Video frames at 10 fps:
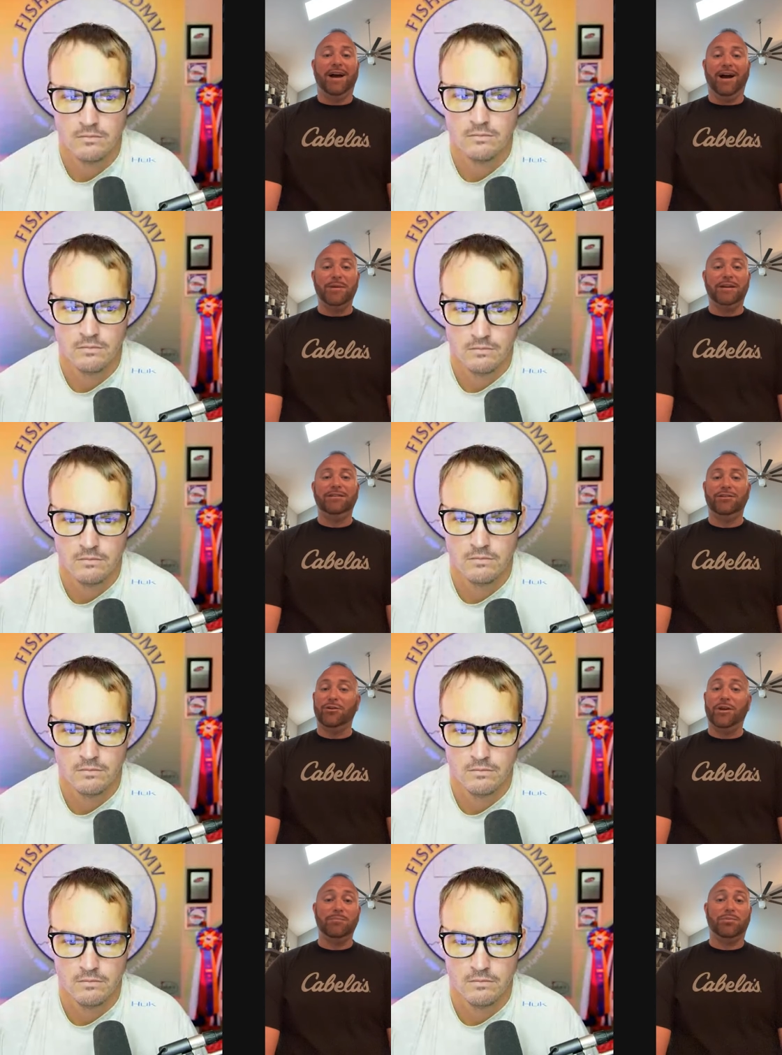Speaker 1: I mean, you
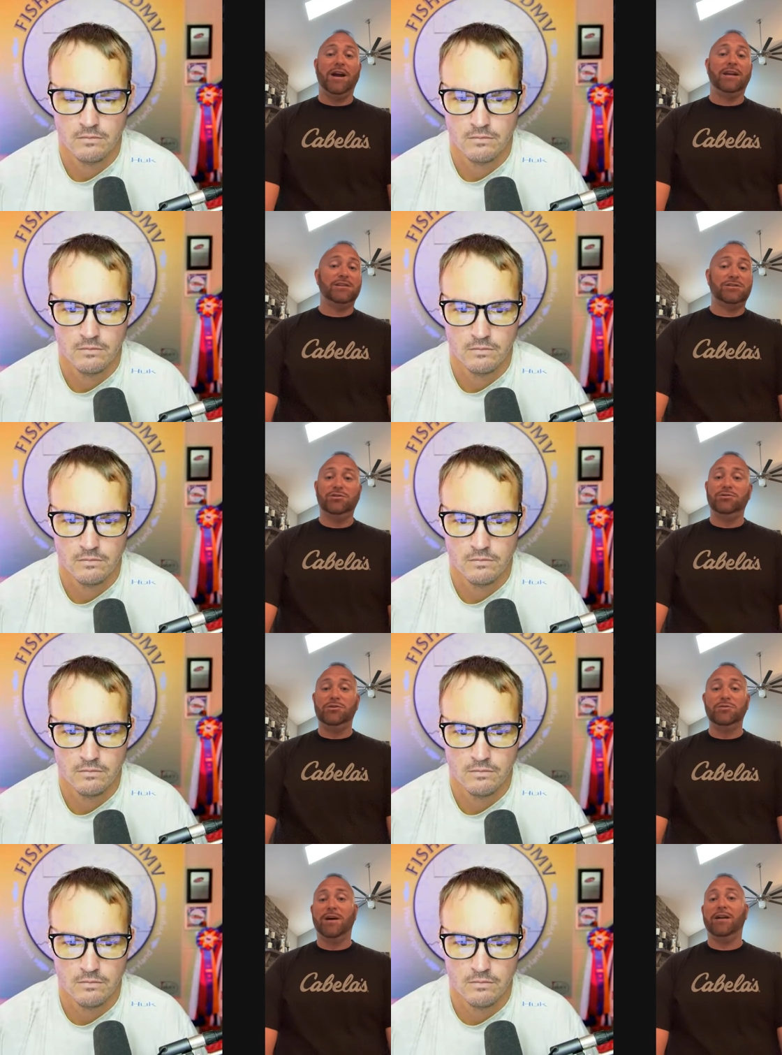know, in practice, you
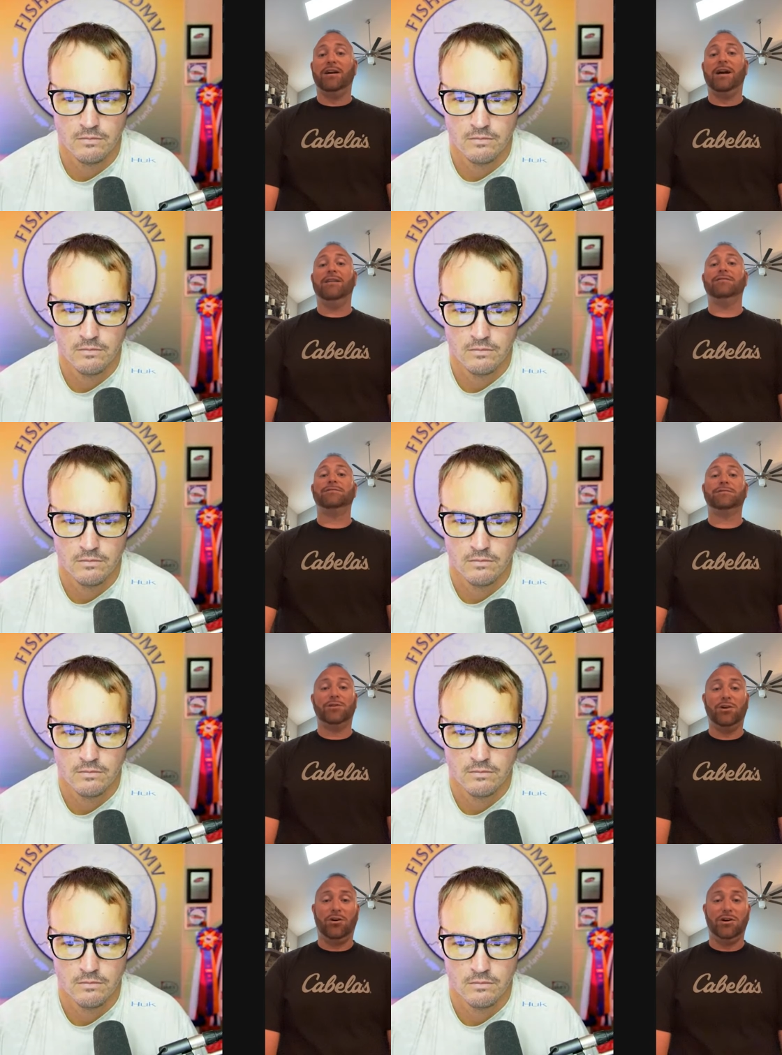you better have
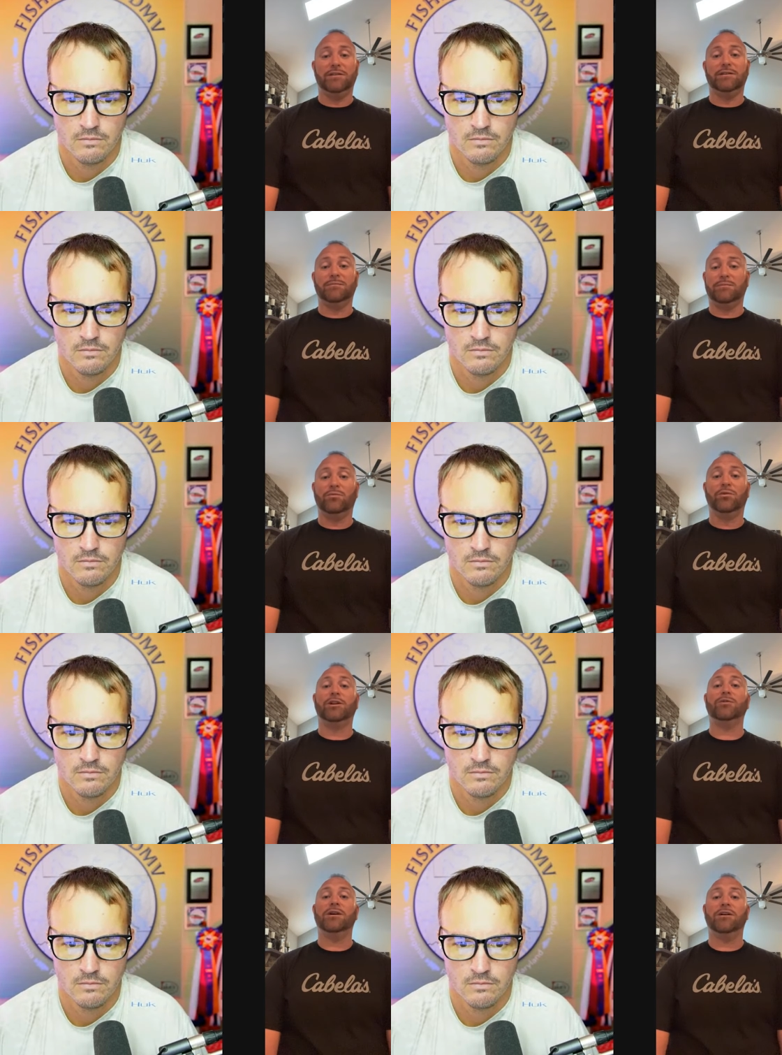caught them
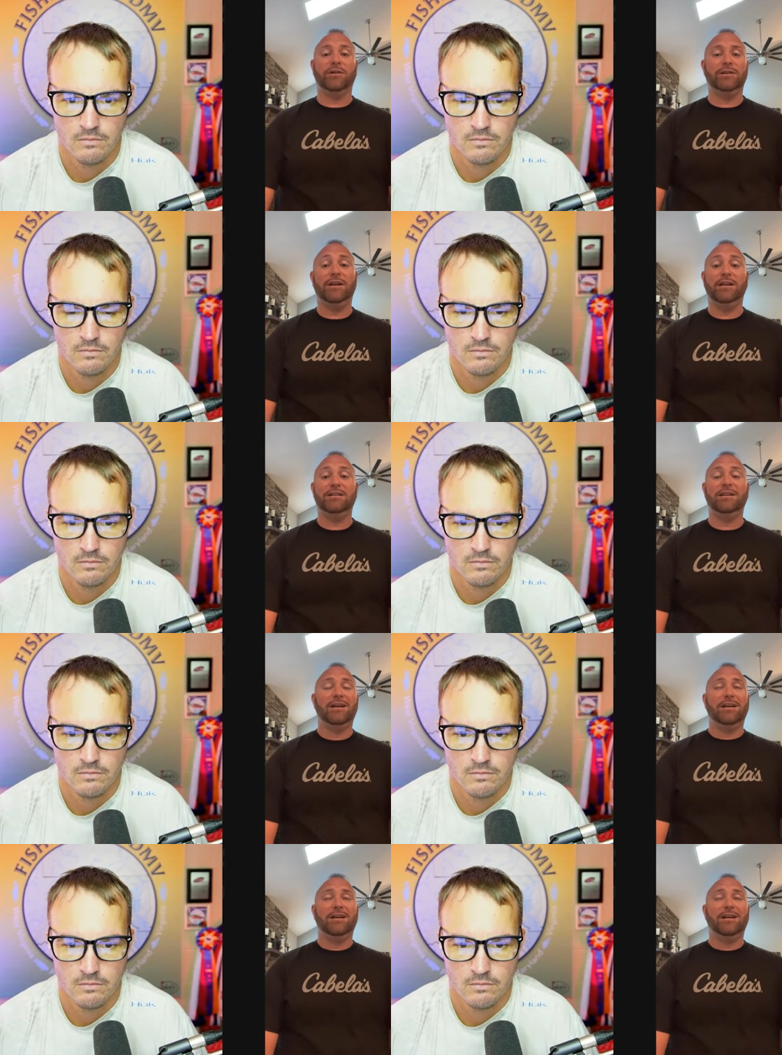really well. And and